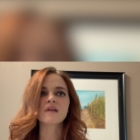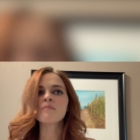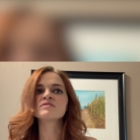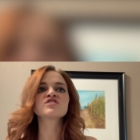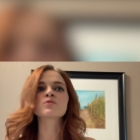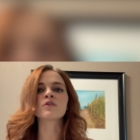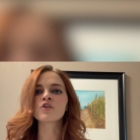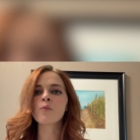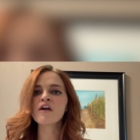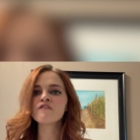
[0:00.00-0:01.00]
I've been
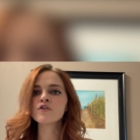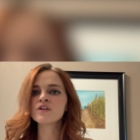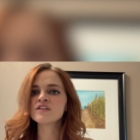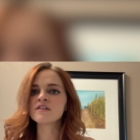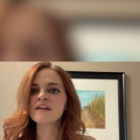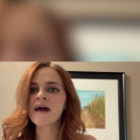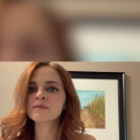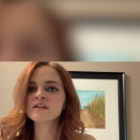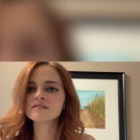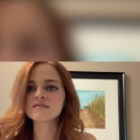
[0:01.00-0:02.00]
swirling away food into
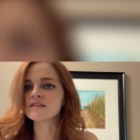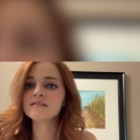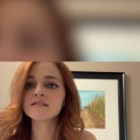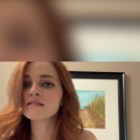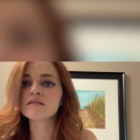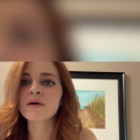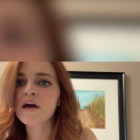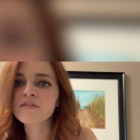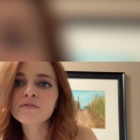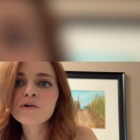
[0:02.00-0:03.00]
napkins and eating it in the
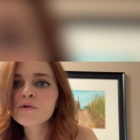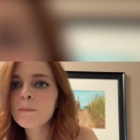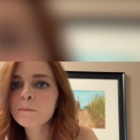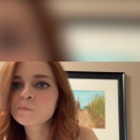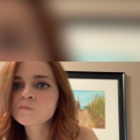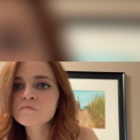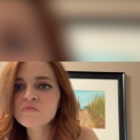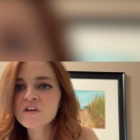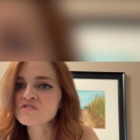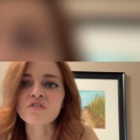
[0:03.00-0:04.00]
bathroom
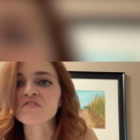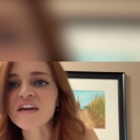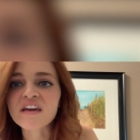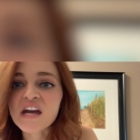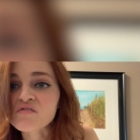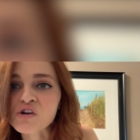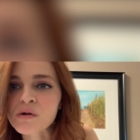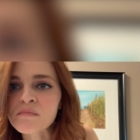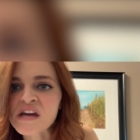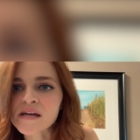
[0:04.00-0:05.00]
so that they can't
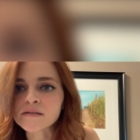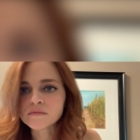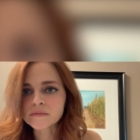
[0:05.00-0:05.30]
ruin me.